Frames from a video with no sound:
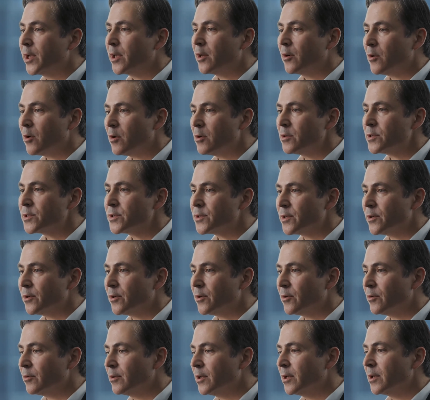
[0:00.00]
can
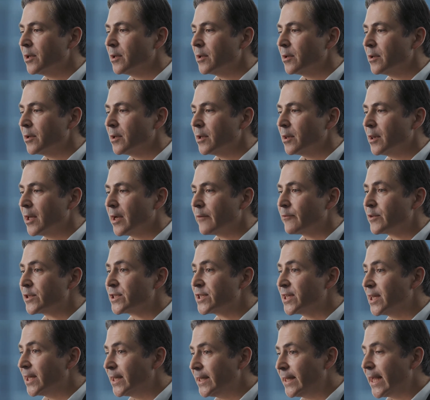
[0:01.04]
also
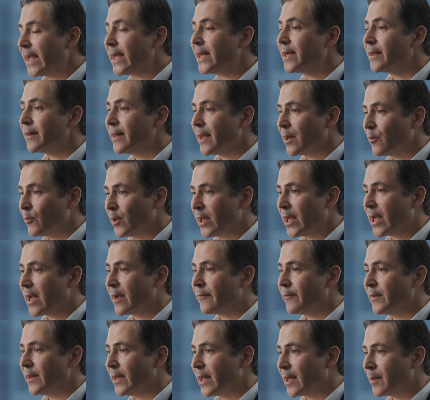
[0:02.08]
leverage the data that we
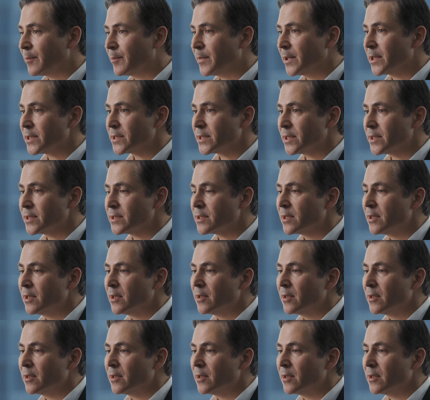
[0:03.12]
have in that business,